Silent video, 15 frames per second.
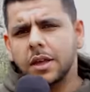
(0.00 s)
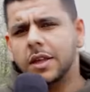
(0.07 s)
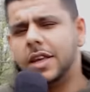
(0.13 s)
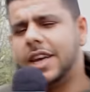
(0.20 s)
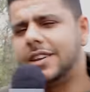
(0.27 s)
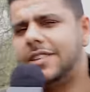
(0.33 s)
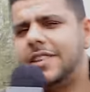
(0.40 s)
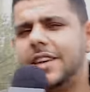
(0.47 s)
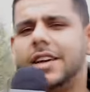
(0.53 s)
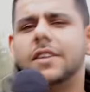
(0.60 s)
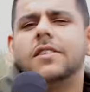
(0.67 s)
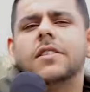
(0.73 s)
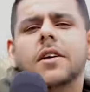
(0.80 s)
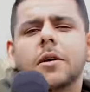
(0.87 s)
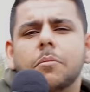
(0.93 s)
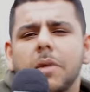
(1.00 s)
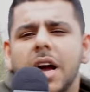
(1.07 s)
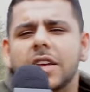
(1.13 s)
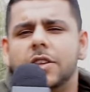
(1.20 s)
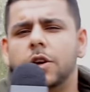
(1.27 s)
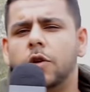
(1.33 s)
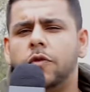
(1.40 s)
Yes, yes,
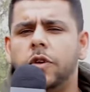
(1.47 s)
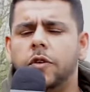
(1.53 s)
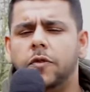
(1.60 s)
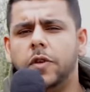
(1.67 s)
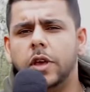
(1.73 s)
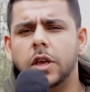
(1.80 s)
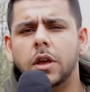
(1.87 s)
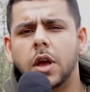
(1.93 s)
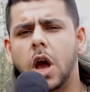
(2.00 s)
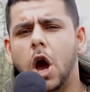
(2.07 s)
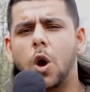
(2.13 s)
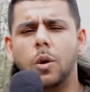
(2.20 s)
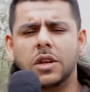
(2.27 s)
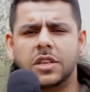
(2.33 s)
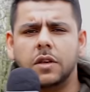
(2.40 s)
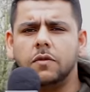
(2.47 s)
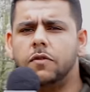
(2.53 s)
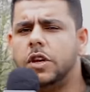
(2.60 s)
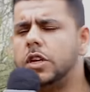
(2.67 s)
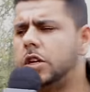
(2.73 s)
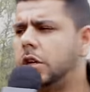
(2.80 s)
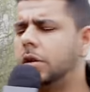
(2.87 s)
myself Iffy, O S M
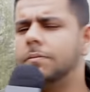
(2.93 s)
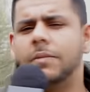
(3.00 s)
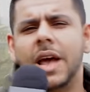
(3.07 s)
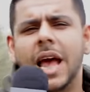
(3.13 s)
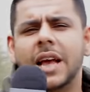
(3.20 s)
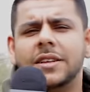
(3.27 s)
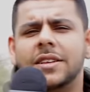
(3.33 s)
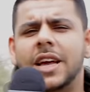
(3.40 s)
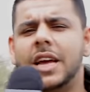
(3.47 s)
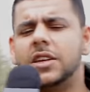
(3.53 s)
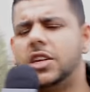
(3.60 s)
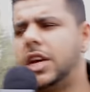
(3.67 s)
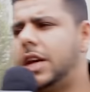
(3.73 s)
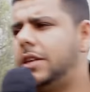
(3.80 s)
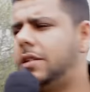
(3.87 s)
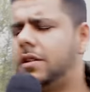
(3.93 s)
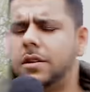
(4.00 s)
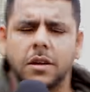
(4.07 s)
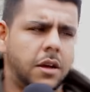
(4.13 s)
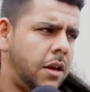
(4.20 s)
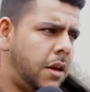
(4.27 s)
Vision, hang tight Jess,